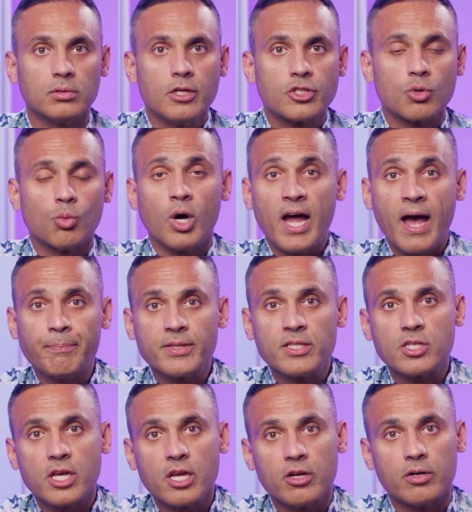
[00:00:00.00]
So what happens
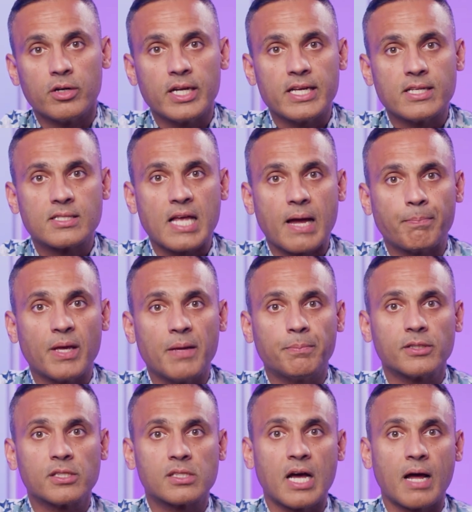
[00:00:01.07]
here is that
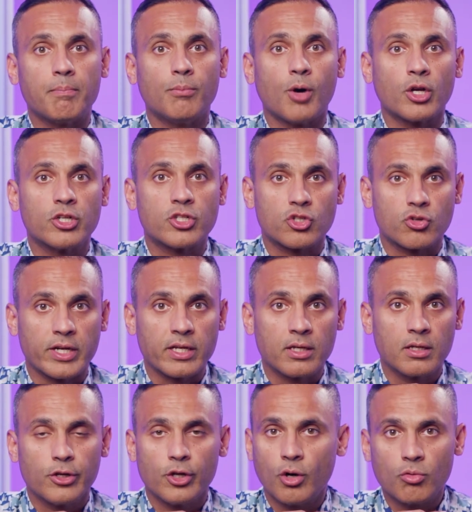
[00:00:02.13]
people start monitoring,
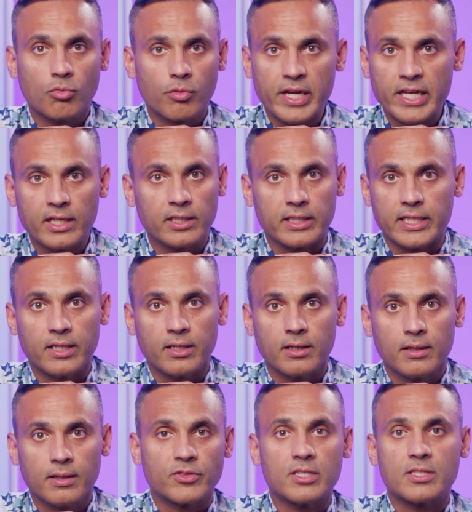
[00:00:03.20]
not really
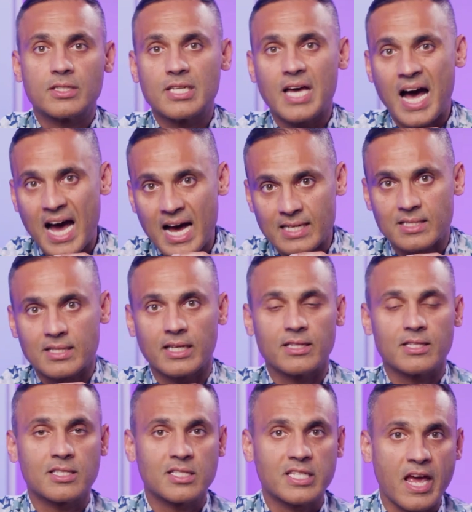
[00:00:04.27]
the task and the
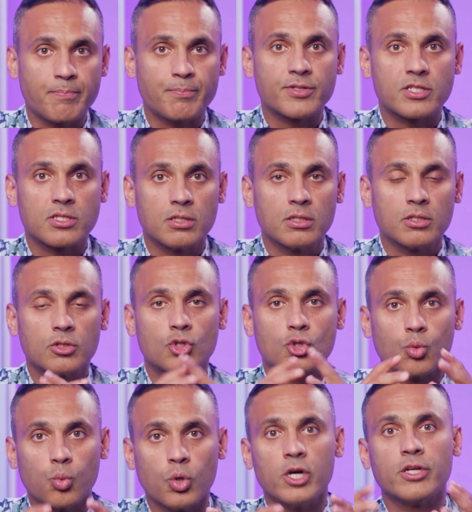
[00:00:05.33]
steps
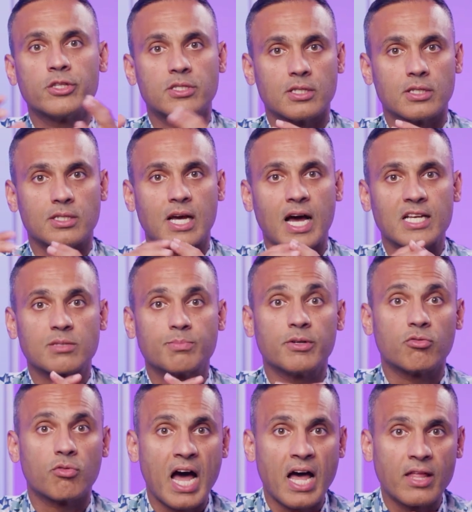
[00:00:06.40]
towards the task, but
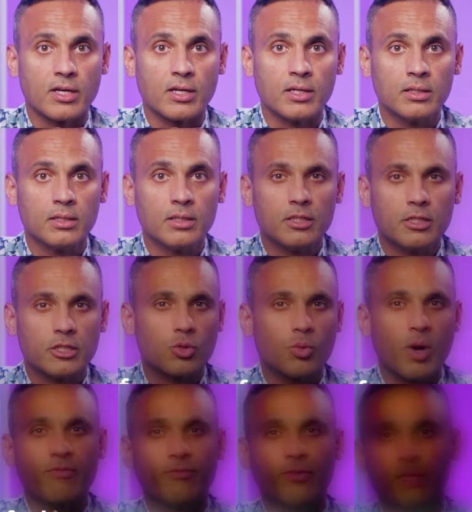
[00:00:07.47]
rather, do
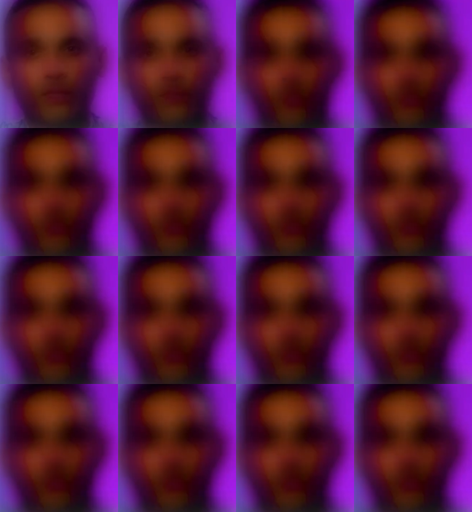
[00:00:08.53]
I feel it